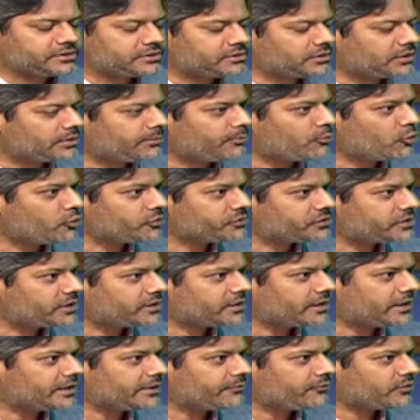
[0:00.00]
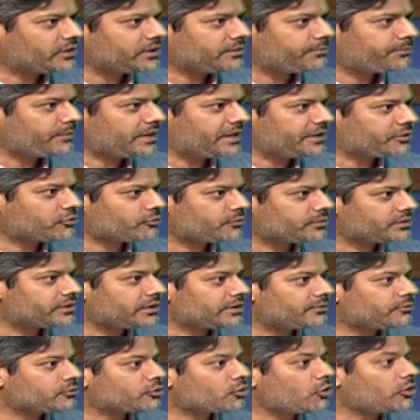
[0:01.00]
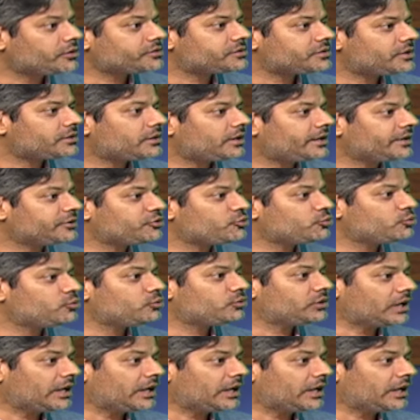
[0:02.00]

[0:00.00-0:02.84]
like it's boasted that every plate over there costed like